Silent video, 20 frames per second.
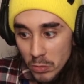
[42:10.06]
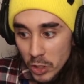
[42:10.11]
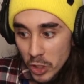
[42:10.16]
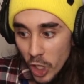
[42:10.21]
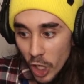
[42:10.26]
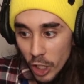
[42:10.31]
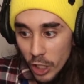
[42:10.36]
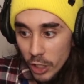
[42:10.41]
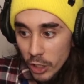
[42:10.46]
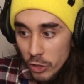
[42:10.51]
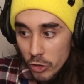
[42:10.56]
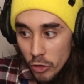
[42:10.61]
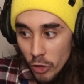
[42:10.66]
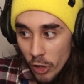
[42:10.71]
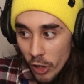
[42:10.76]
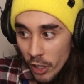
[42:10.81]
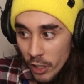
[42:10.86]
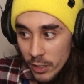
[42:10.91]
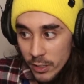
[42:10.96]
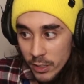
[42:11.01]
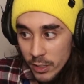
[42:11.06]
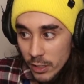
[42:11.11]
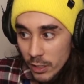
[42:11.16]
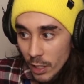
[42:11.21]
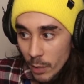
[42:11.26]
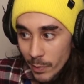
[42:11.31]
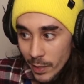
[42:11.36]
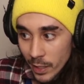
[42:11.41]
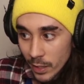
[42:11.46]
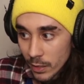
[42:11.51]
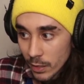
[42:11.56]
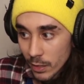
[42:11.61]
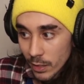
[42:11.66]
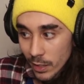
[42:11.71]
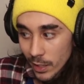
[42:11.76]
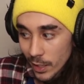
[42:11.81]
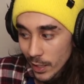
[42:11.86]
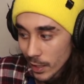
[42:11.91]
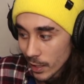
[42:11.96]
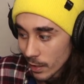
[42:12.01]
Tonka trucks. I mean,
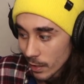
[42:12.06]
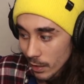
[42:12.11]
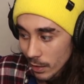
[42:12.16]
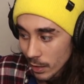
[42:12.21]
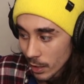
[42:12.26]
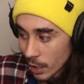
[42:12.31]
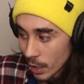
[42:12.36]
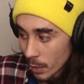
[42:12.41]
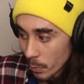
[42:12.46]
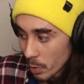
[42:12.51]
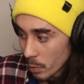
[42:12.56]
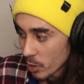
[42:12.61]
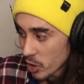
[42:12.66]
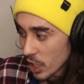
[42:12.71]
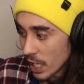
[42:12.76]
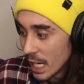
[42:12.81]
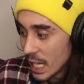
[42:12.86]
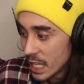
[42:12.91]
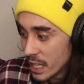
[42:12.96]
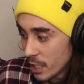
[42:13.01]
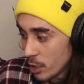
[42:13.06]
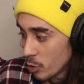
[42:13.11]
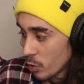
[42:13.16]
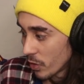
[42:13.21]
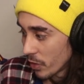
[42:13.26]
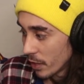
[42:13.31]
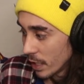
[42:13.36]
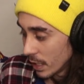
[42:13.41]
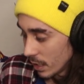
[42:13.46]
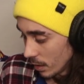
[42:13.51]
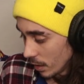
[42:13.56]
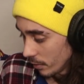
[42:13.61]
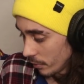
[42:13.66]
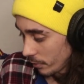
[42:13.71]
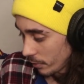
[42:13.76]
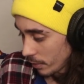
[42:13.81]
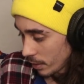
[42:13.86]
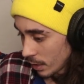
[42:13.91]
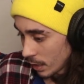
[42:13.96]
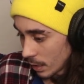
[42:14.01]
pretty much anything you can think
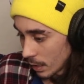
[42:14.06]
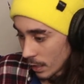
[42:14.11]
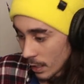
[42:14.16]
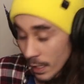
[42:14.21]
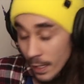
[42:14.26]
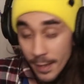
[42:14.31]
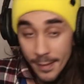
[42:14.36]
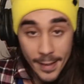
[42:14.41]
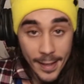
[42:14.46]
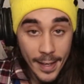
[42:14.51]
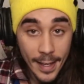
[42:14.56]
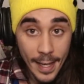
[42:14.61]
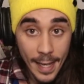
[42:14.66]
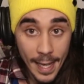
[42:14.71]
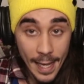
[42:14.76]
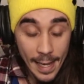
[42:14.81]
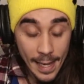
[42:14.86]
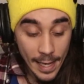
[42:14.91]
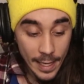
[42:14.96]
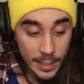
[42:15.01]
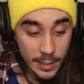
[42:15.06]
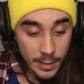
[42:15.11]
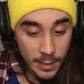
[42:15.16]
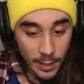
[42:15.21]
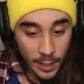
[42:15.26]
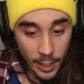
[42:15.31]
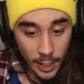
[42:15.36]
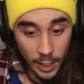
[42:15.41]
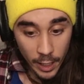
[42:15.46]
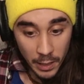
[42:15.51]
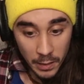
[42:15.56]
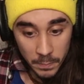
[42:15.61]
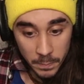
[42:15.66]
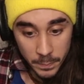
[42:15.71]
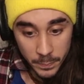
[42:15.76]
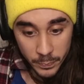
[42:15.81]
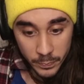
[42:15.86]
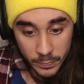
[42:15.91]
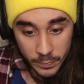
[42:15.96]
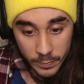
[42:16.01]
of. And
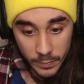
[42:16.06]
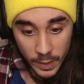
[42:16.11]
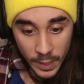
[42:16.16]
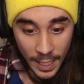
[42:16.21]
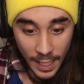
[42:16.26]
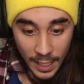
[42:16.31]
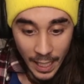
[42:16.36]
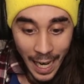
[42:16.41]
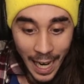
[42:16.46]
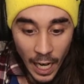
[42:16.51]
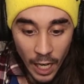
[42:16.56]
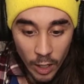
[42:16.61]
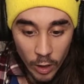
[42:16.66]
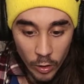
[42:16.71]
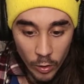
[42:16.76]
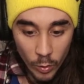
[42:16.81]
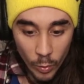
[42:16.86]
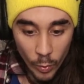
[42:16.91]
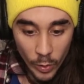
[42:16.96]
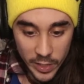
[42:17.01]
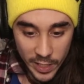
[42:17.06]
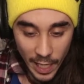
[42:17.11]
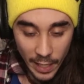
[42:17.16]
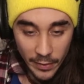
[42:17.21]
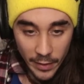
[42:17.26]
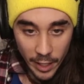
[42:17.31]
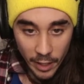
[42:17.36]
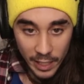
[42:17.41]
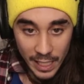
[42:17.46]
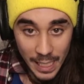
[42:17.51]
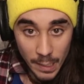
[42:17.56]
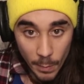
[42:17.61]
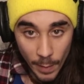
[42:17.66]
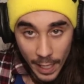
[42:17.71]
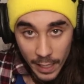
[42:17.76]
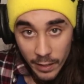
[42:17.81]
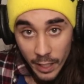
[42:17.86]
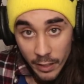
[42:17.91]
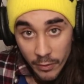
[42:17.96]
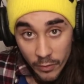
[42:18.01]
yeah, Kyle was on there and he
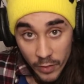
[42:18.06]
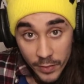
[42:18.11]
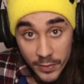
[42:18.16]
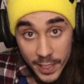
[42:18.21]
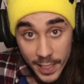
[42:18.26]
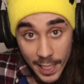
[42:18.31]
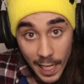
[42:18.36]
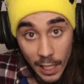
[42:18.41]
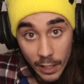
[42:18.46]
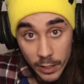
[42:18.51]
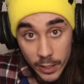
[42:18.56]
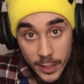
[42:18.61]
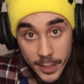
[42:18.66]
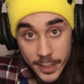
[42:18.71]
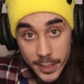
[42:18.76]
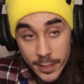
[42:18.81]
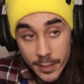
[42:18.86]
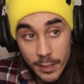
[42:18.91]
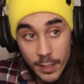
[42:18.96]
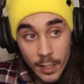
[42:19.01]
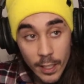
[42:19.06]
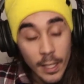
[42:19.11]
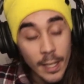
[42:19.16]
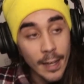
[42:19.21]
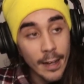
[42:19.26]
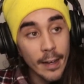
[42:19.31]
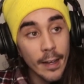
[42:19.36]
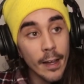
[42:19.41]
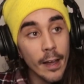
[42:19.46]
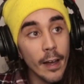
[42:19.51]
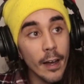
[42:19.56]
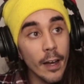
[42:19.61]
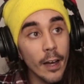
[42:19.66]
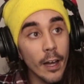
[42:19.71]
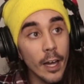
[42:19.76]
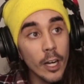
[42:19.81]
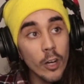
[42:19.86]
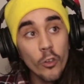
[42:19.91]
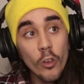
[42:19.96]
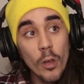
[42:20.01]
made like $50.
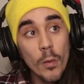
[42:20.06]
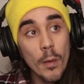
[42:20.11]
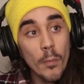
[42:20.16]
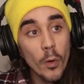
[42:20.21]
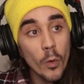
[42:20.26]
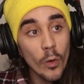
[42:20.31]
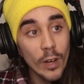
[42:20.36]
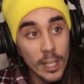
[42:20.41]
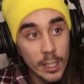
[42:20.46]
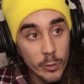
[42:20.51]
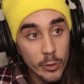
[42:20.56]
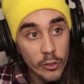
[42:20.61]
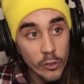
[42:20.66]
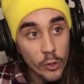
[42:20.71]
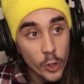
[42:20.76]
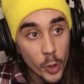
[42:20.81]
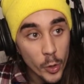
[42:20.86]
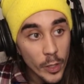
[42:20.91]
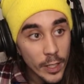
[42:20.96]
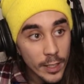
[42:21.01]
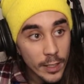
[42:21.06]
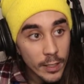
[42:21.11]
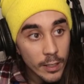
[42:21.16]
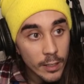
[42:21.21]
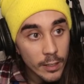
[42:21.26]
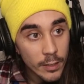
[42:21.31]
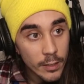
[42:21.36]
I don't really remember what he was doing.